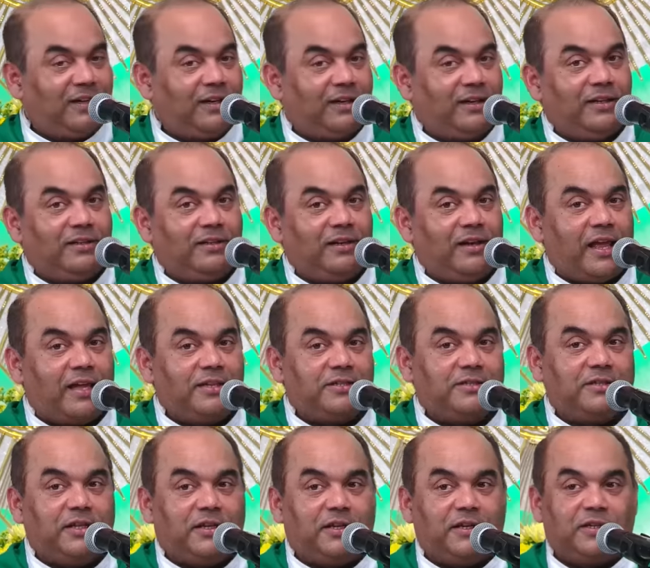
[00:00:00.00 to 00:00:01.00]
little as
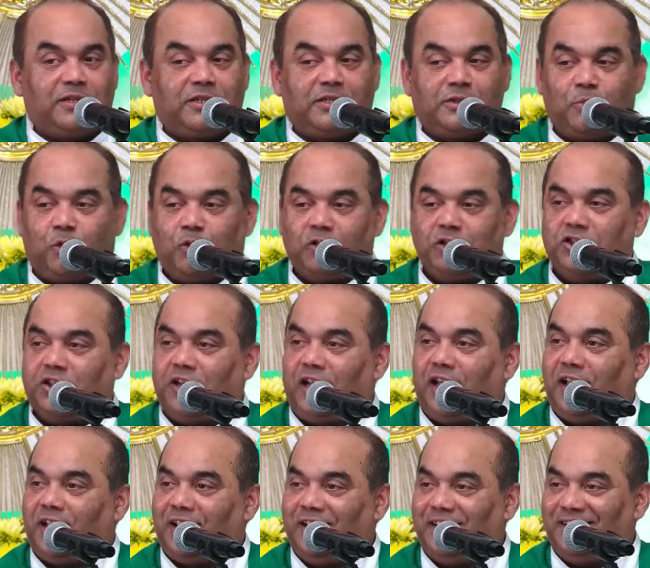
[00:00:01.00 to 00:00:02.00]
the small
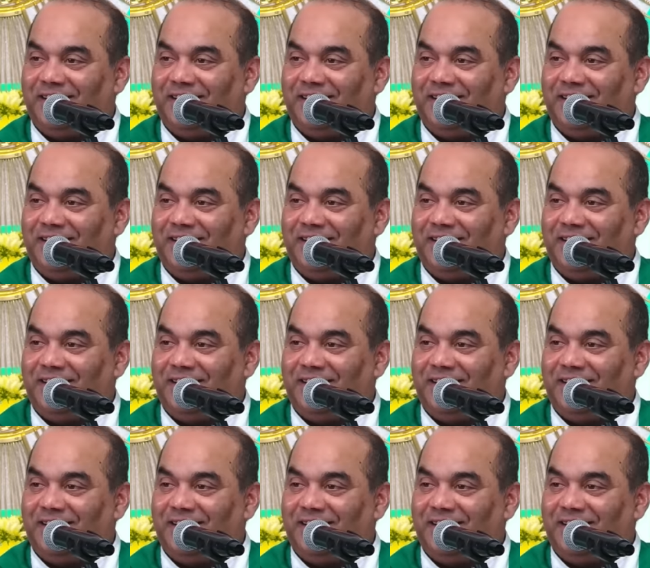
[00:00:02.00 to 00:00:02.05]
chair.